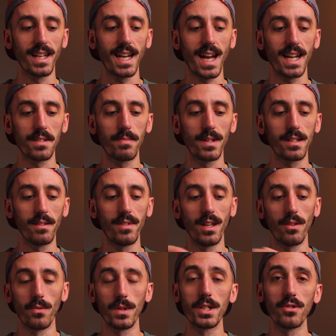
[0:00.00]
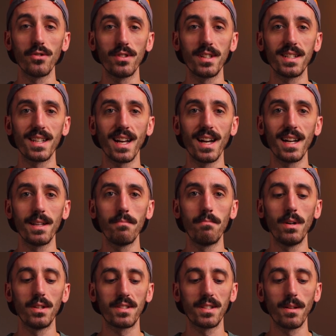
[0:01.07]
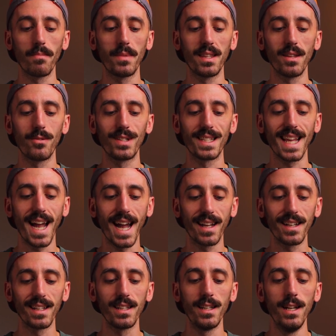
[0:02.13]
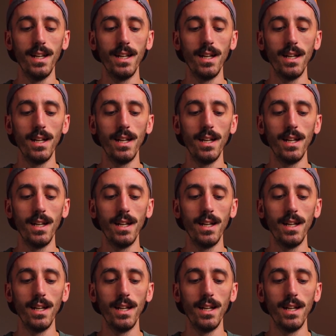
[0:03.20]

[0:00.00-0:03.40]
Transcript: an aspect of the original design, but something that was added